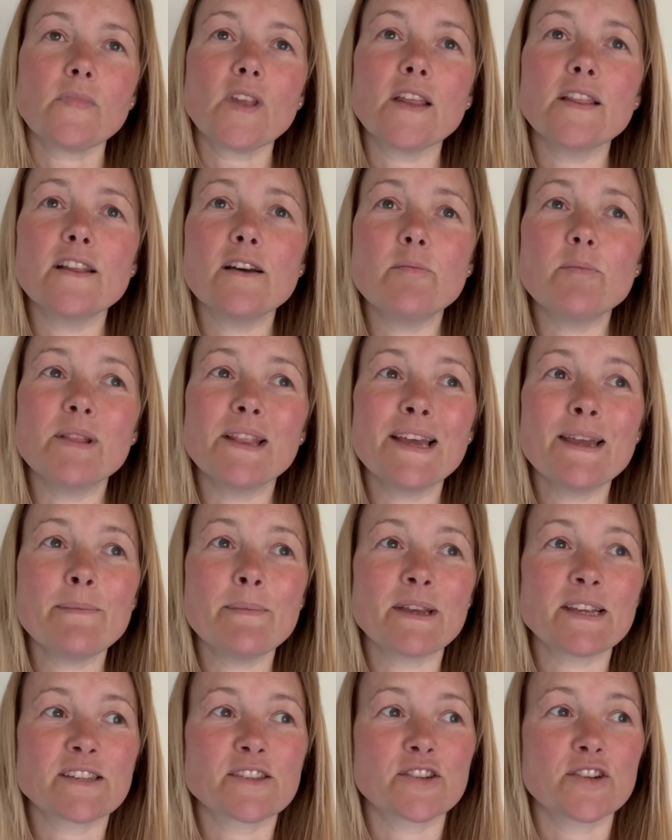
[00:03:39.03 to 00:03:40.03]
They'll blame
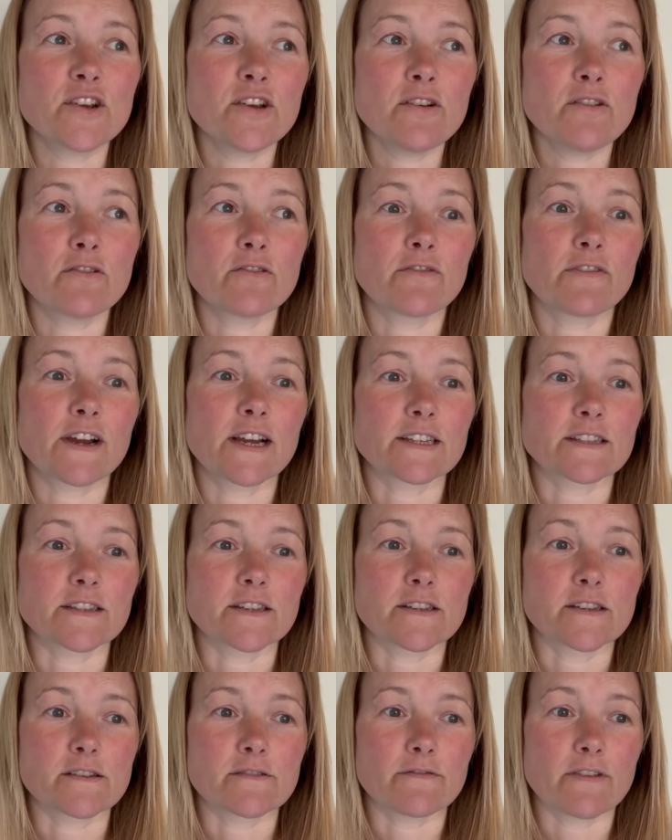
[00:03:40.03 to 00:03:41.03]
external
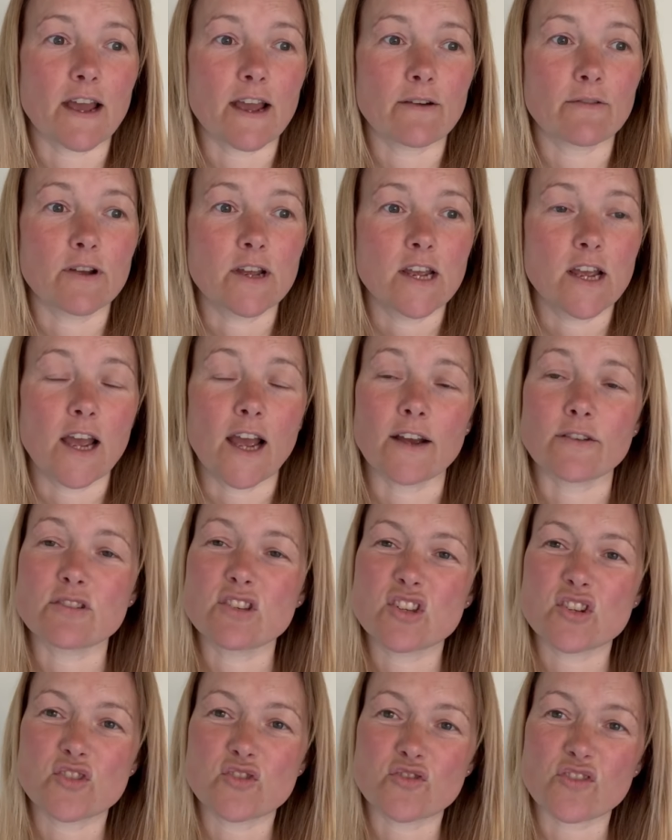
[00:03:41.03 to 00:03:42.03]
factors of how, how
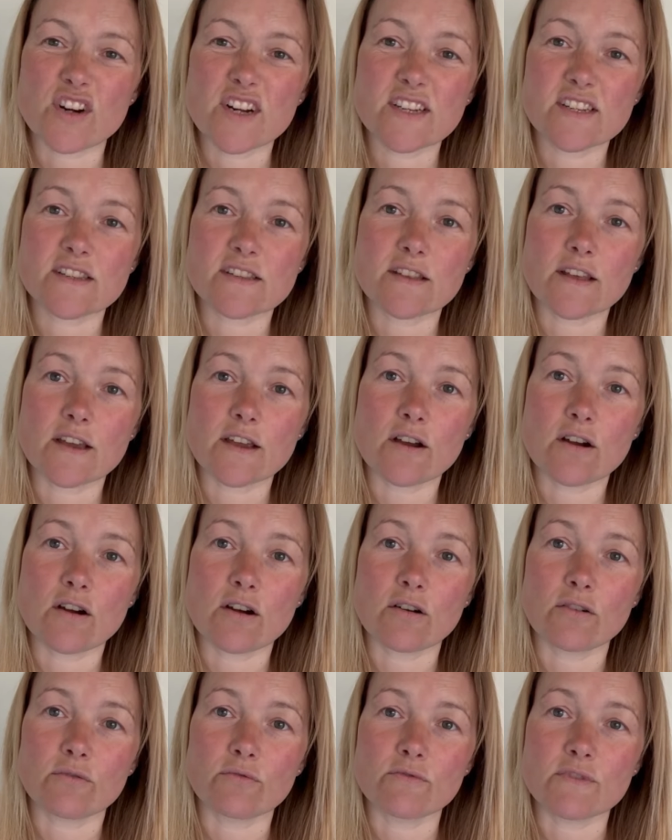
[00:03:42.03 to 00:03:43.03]
stressed they
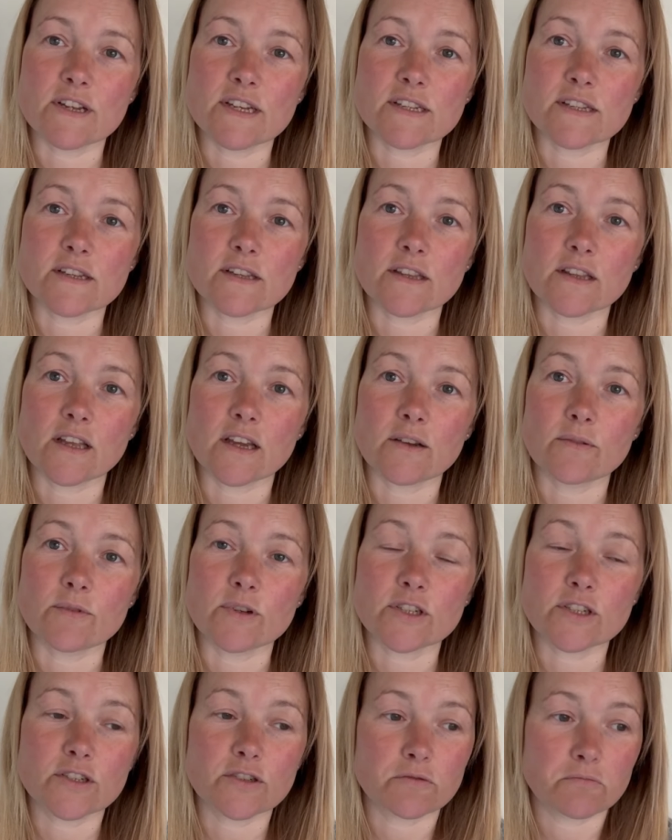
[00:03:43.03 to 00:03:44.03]
are recently,
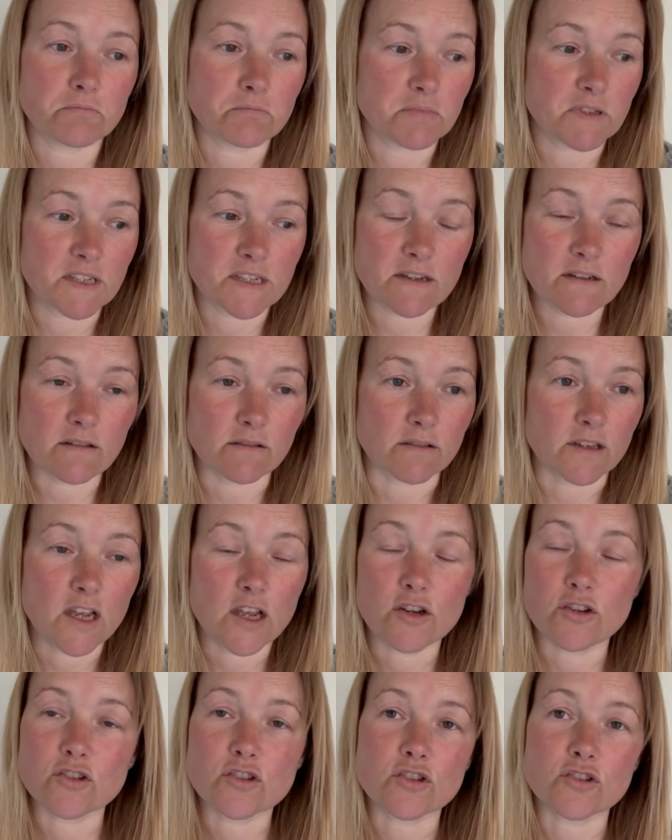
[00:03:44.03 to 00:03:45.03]
which still
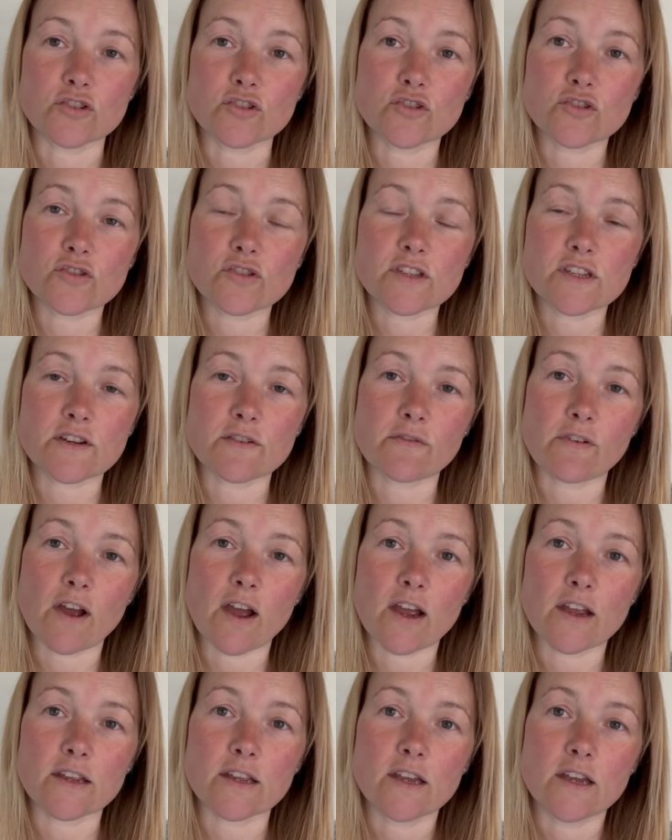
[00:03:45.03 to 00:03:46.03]
doesn't
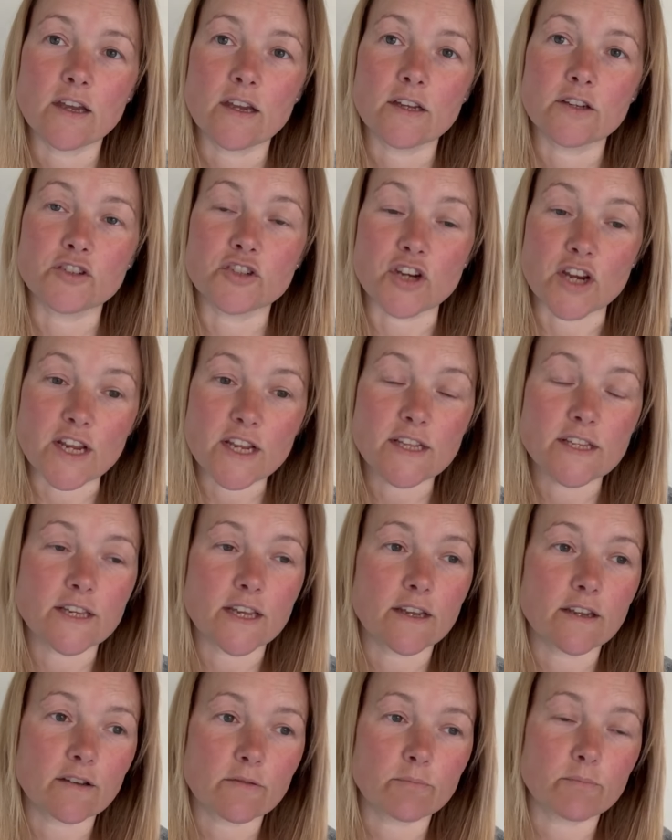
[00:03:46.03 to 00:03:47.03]
justify
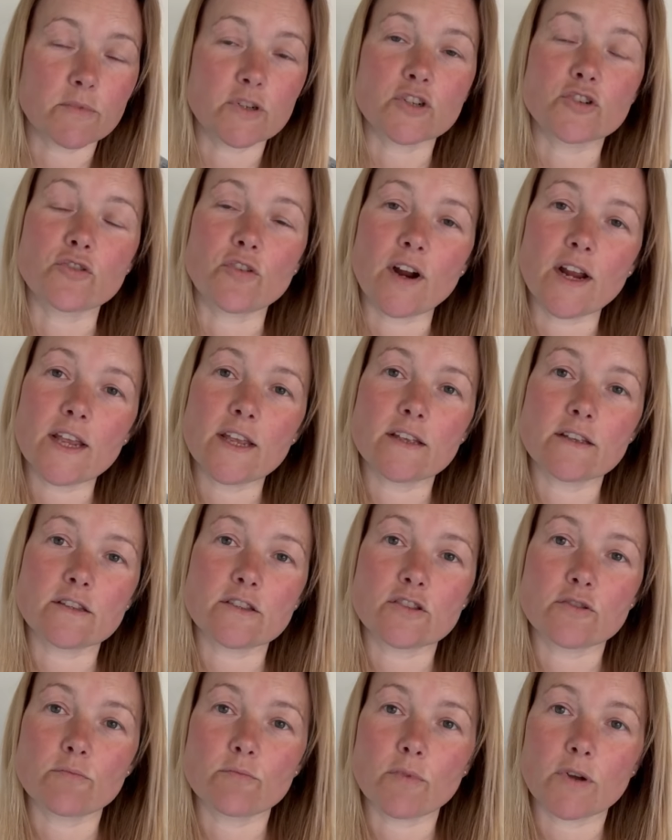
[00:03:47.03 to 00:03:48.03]
cheating and betraying
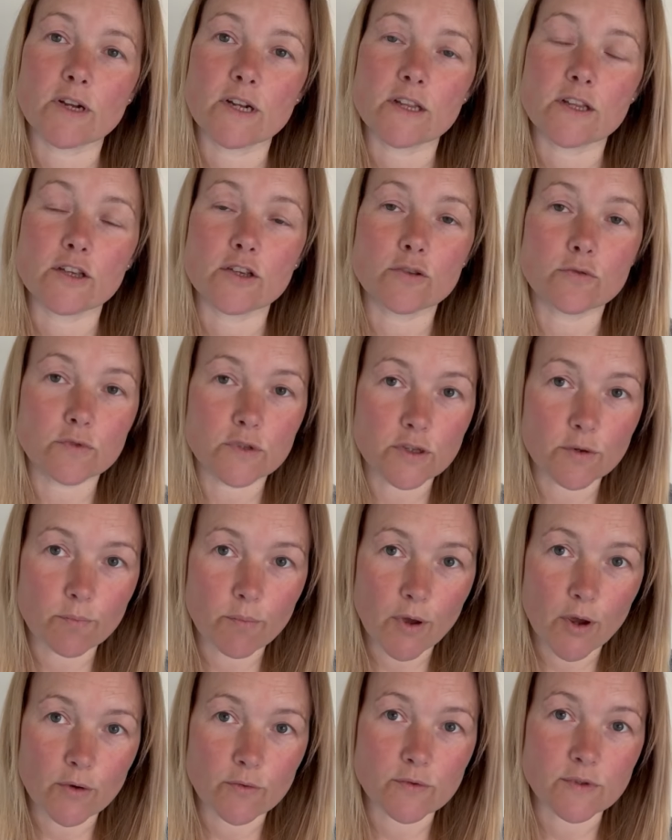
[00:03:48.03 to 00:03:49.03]
somebody that you
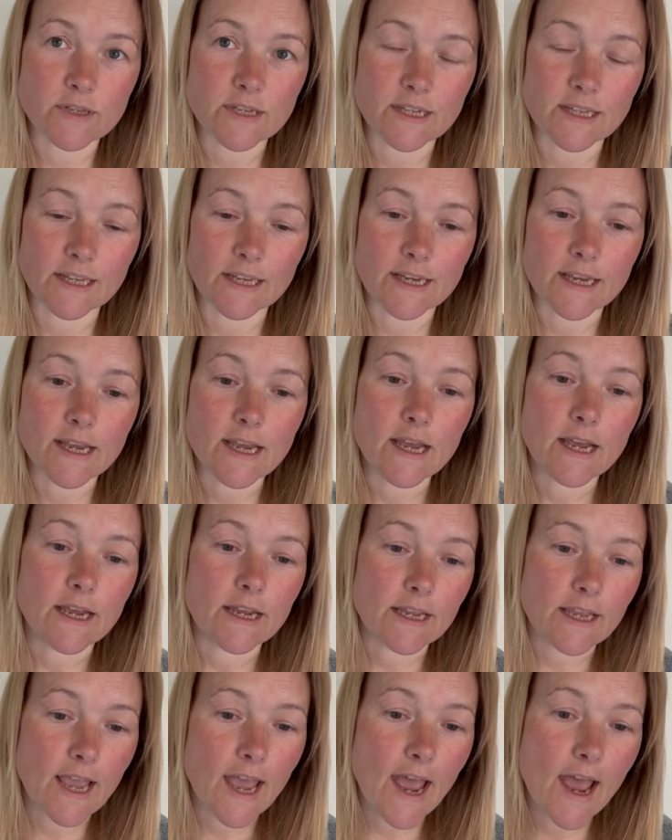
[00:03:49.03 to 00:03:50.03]
supposedly
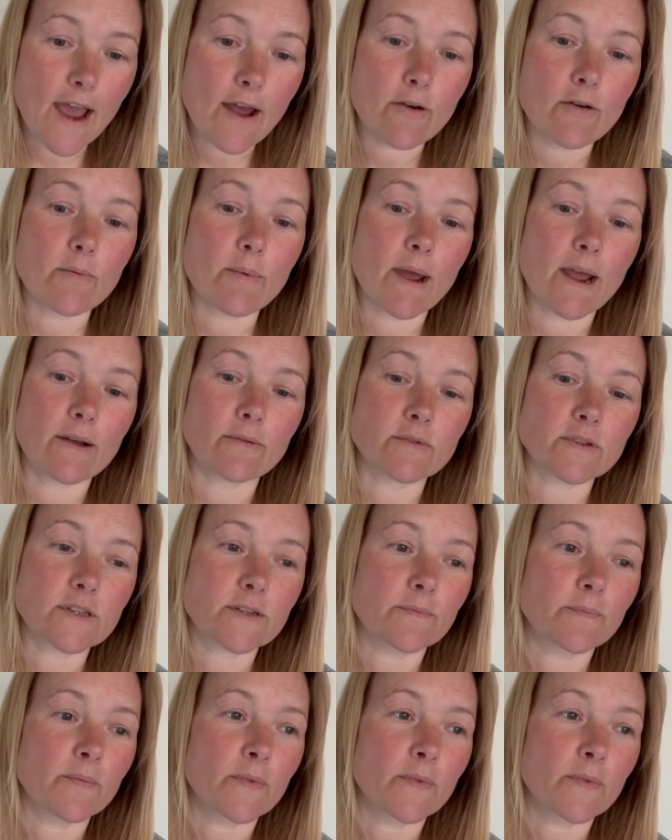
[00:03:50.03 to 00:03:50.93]
care about.